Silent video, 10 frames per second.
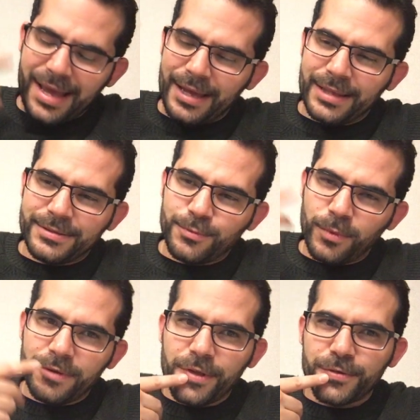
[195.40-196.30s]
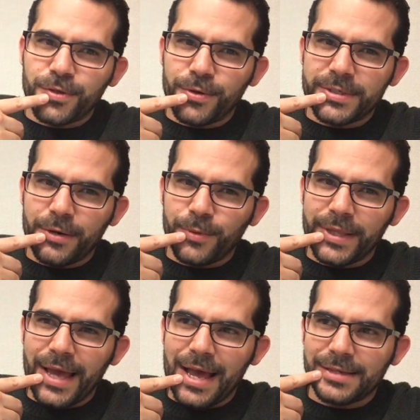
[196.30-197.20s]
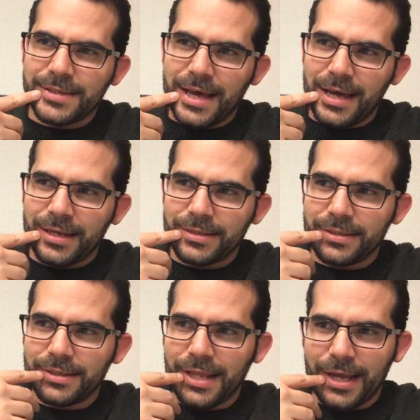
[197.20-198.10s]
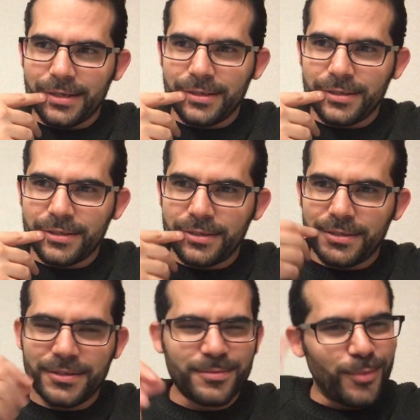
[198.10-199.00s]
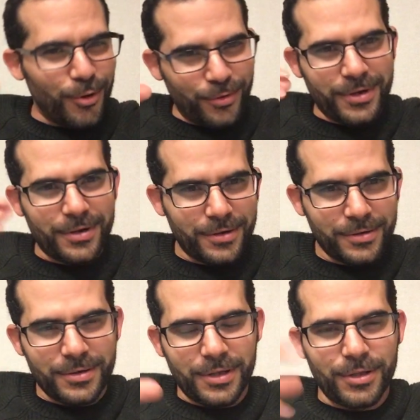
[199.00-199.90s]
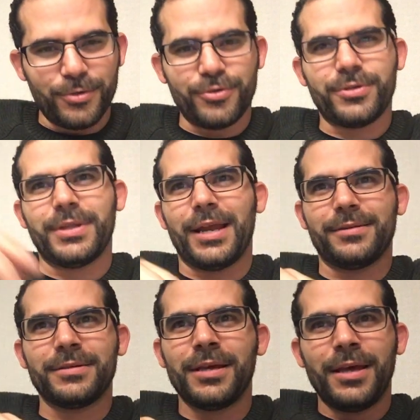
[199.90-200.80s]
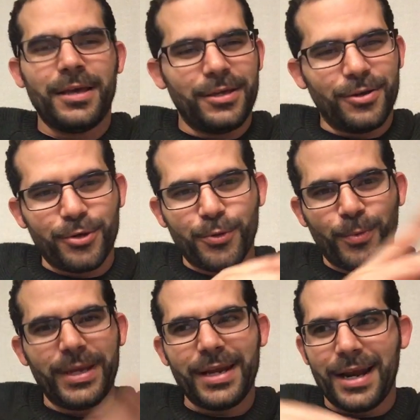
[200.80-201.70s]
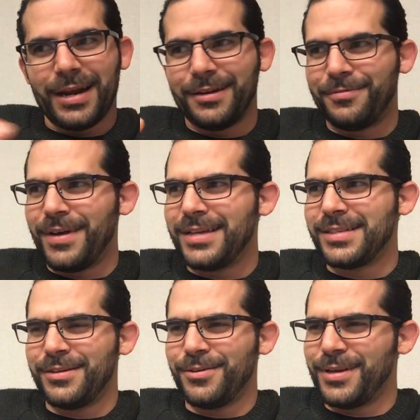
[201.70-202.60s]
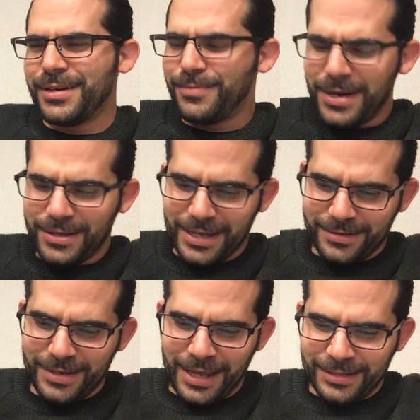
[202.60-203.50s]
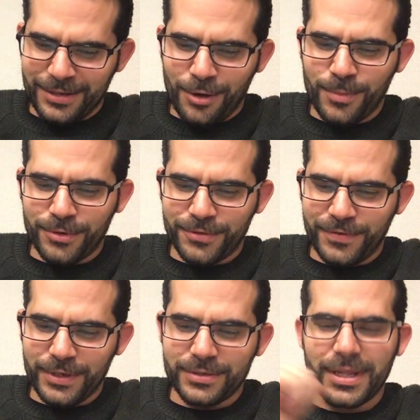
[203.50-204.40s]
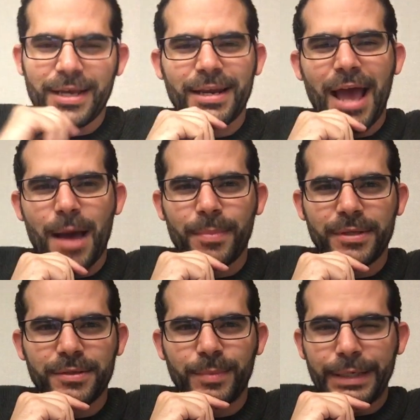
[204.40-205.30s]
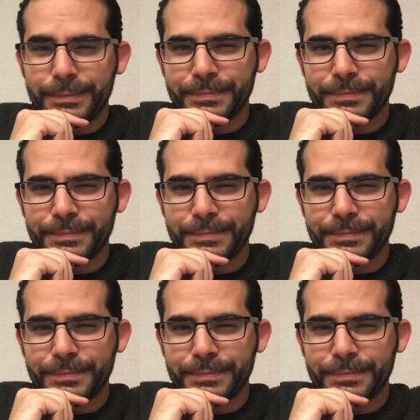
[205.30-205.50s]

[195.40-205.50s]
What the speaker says: it's one of those stories that really has that smoke illusion that it's, you know, you read it and it fades and you go like, wow, that almost feels like it happened to me.